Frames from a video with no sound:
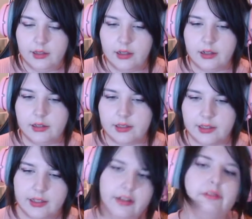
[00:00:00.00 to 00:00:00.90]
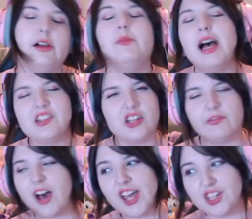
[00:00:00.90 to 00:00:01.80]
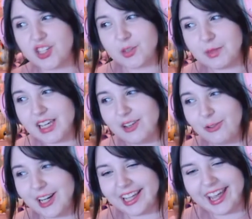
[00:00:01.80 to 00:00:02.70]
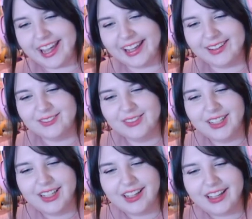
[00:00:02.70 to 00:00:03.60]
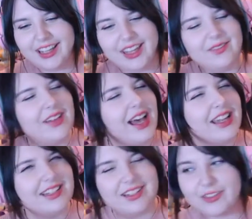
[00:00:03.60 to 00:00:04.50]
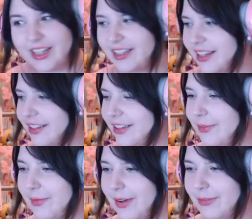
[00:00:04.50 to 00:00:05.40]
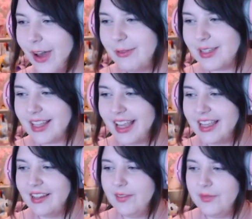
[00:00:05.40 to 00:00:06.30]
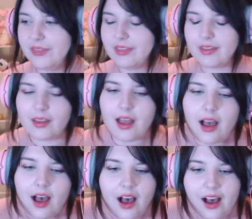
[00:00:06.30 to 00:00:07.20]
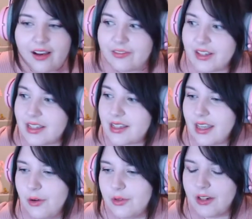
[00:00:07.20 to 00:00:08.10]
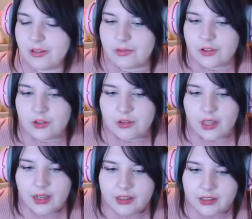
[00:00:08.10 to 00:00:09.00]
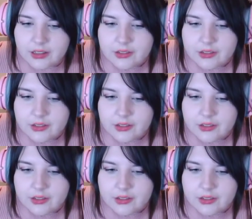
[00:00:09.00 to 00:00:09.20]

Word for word: Imagine if I could speedrun a game. Imagine if I could, if, if I was like half as skilled enough to do that, you know?